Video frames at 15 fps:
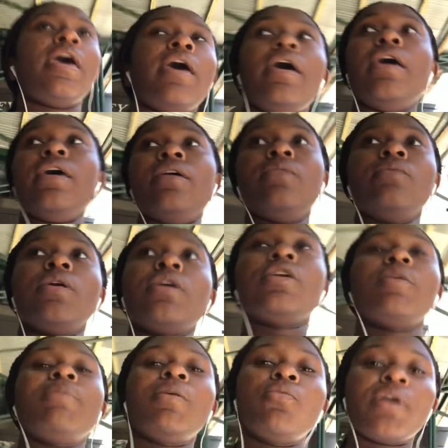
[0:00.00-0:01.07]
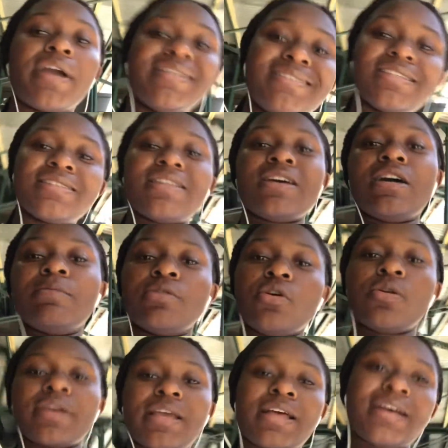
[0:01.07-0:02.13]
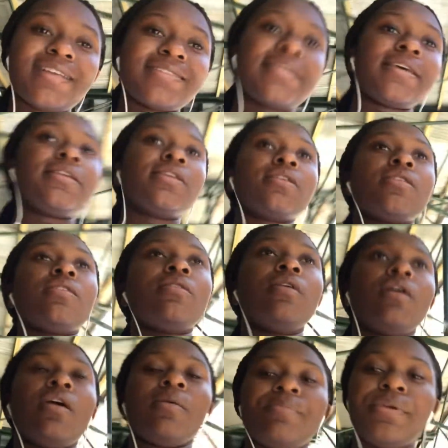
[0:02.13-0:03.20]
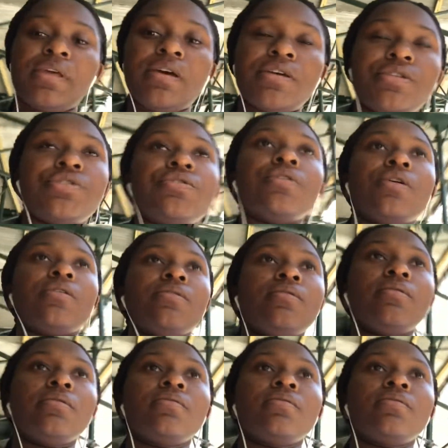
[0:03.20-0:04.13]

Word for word: And we're gonna be more consistent uploading content because, you know,